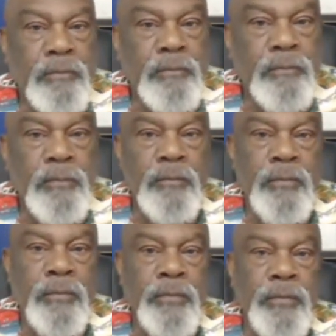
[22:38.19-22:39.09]
is
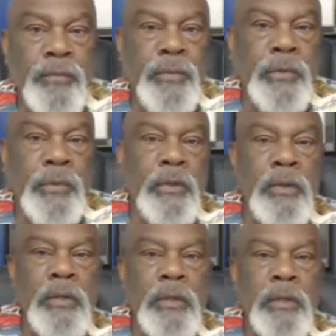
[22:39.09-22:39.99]
that these
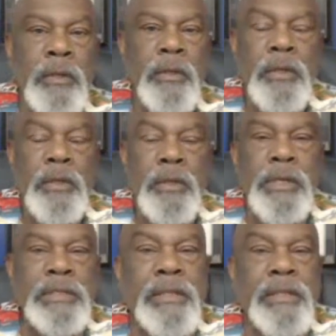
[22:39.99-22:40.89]
questions,
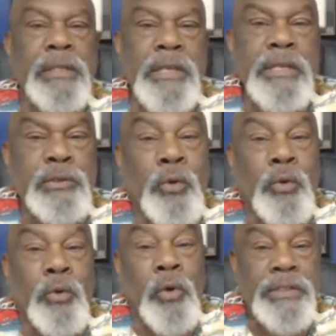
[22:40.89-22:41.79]
I got like
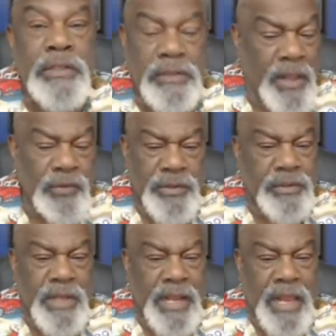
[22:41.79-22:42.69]
20 of them, but I
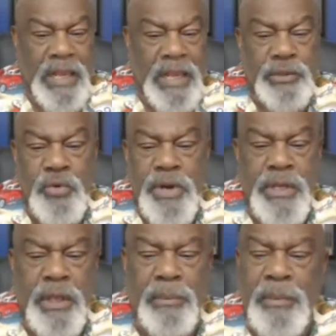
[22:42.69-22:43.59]
only asked you 3 or
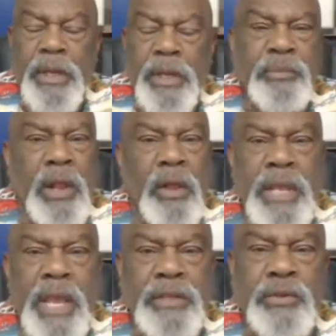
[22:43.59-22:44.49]
4 so far.
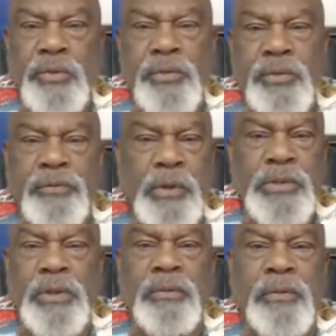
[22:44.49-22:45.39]
But
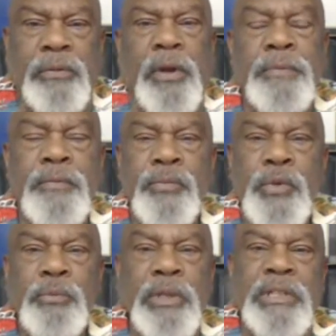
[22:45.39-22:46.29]
these
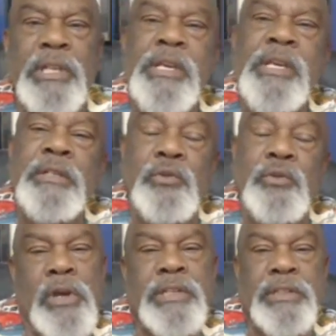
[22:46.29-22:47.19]
questions are
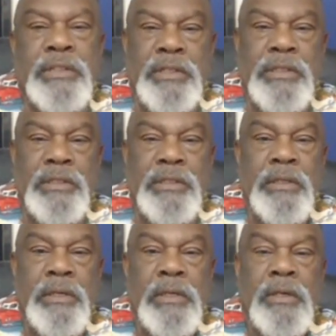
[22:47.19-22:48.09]
the
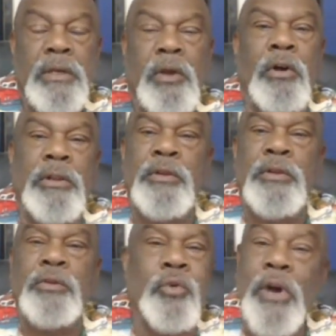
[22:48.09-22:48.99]
questions
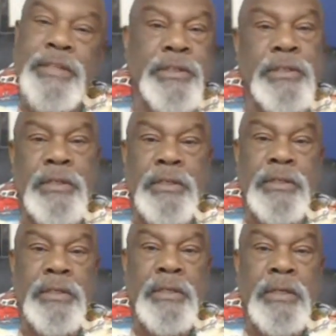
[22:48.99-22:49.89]
that you
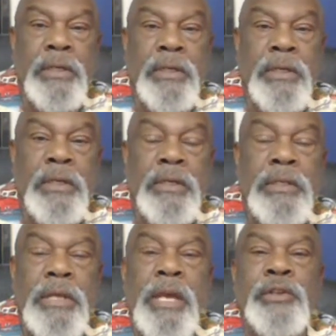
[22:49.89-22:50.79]

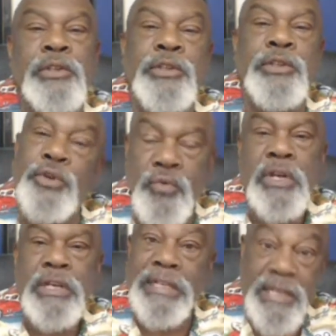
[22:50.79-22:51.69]
need to
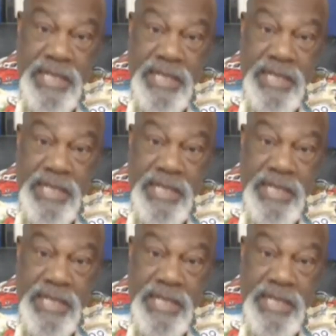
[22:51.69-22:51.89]
answer.